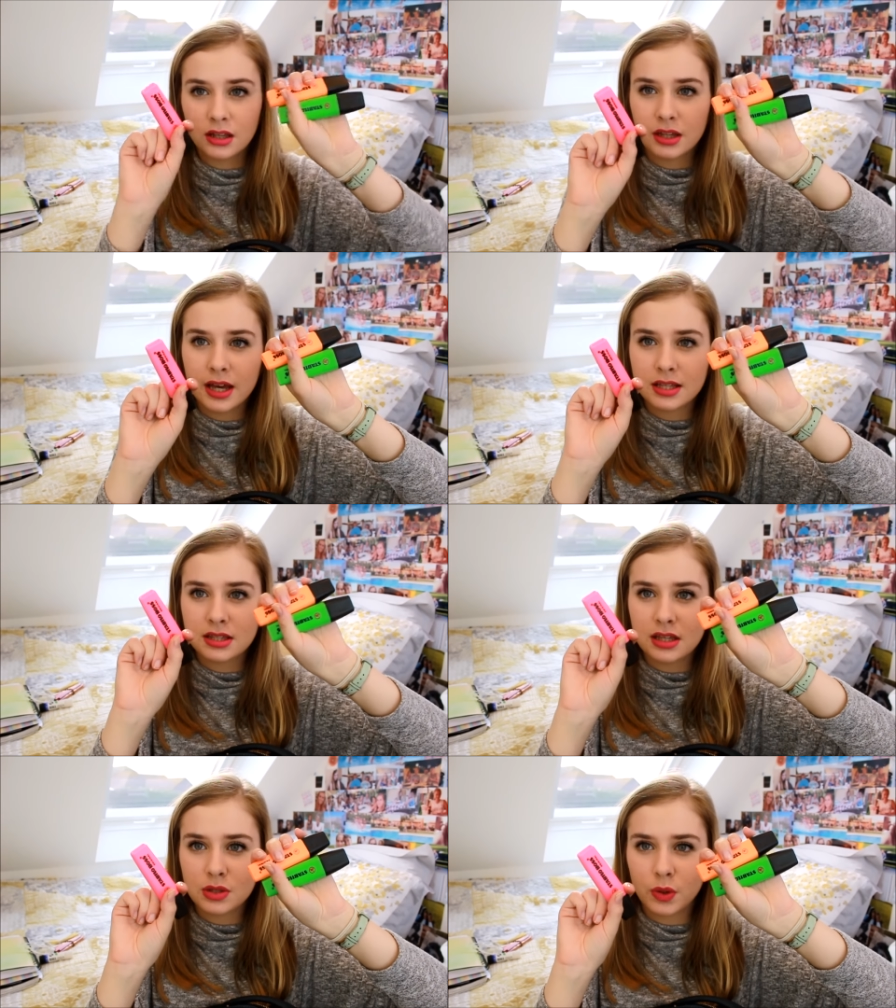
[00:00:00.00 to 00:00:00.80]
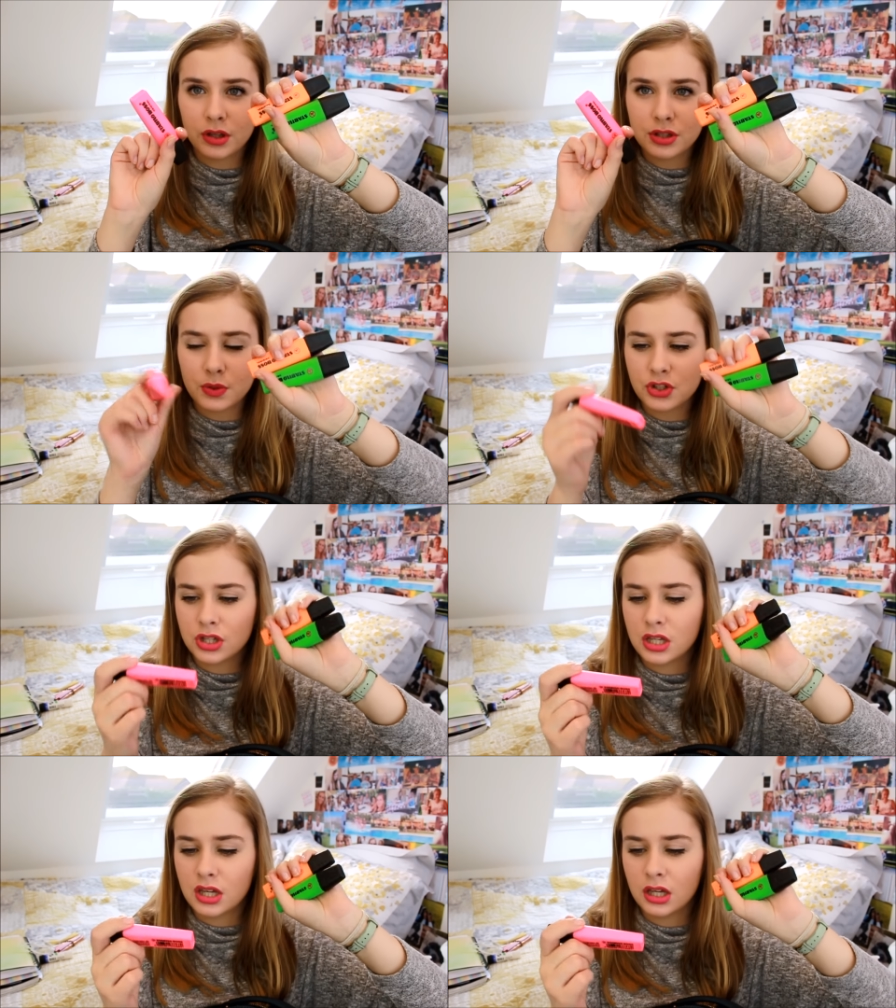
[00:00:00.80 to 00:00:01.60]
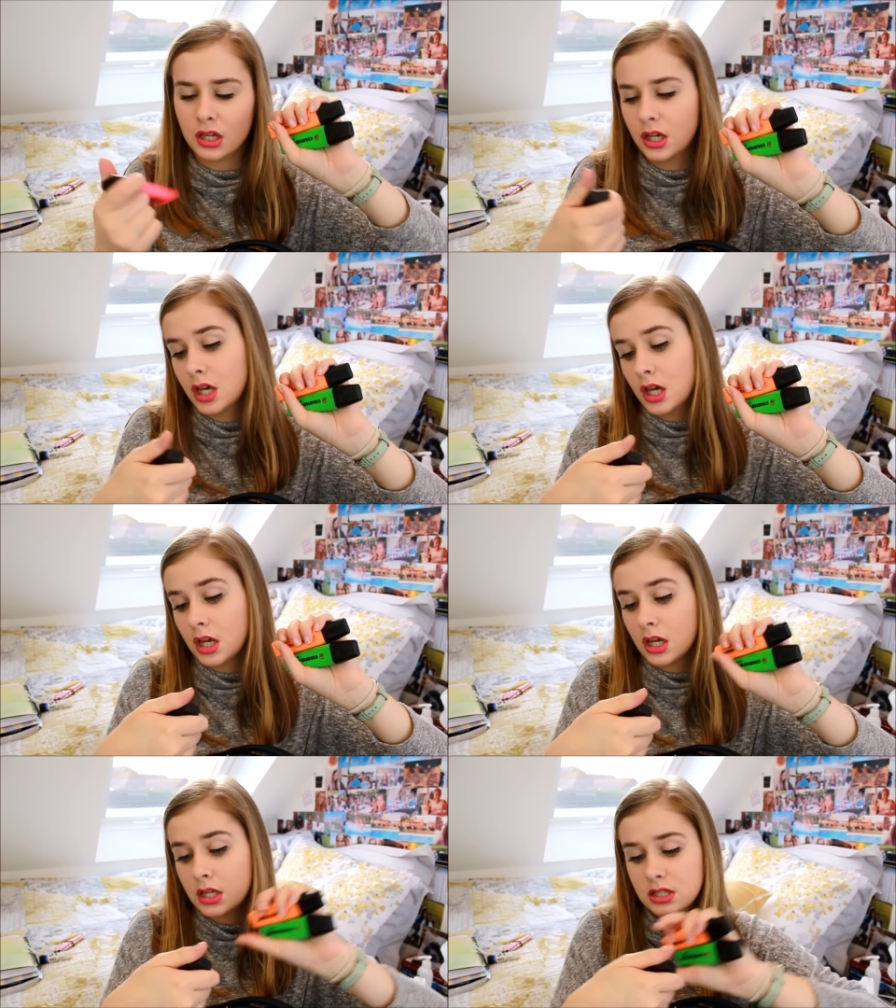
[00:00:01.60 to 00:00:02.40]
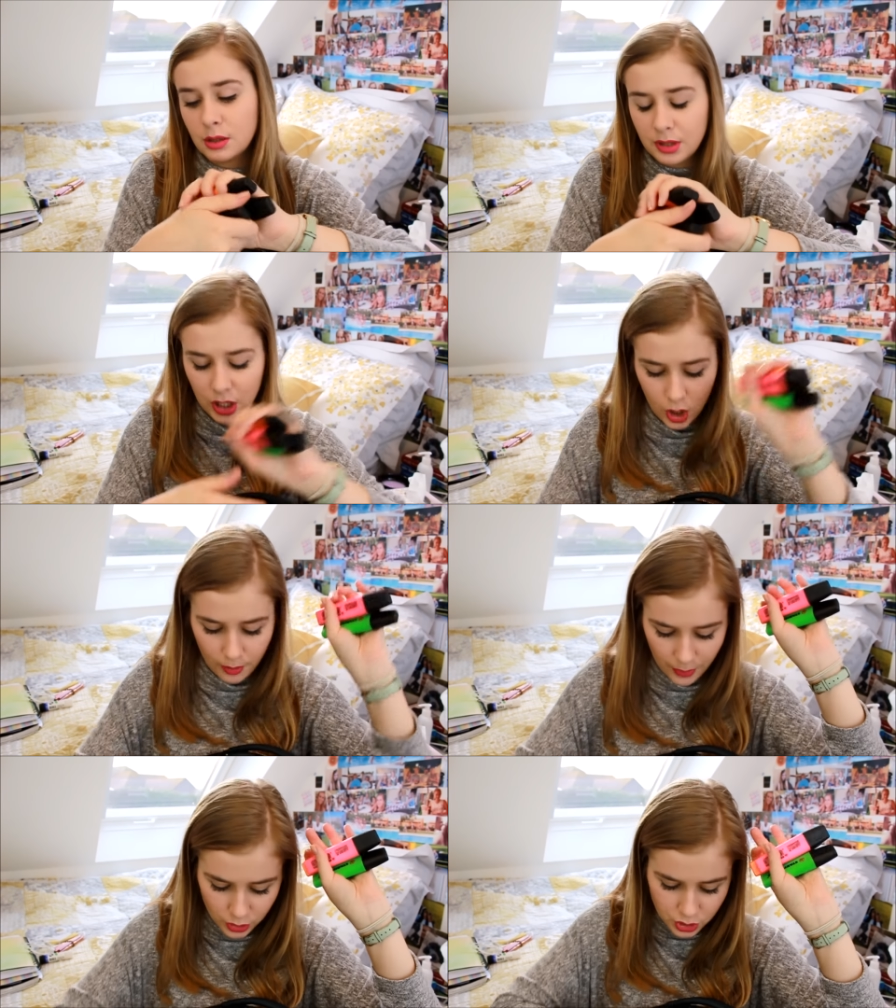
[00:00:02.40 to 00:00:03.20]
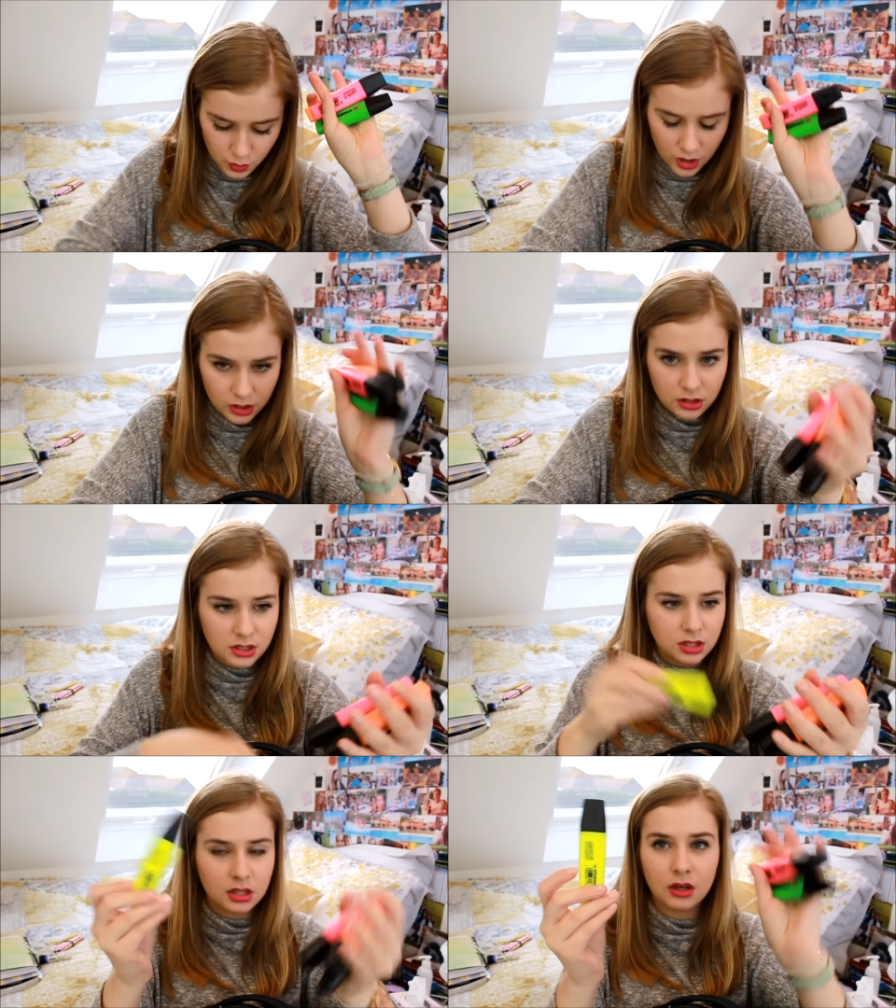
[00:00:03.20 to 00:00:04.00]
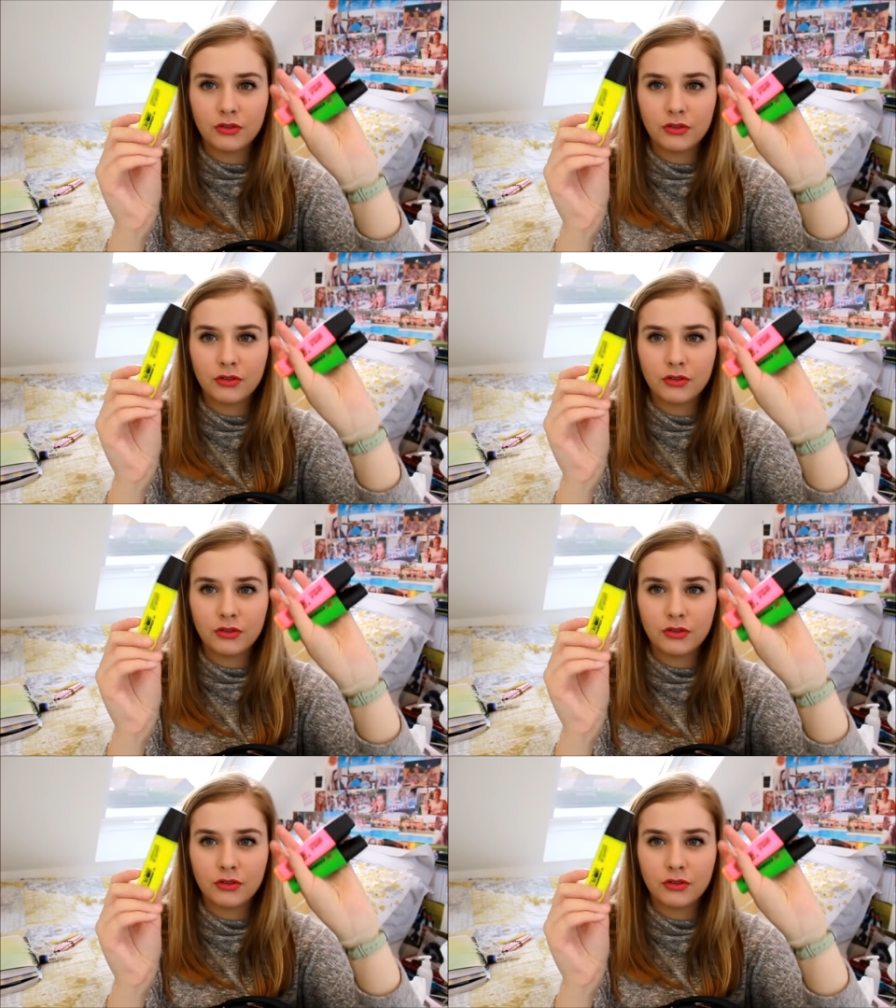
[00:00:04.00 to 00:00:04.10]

There's these ones, which are the Stabilo Boss ones.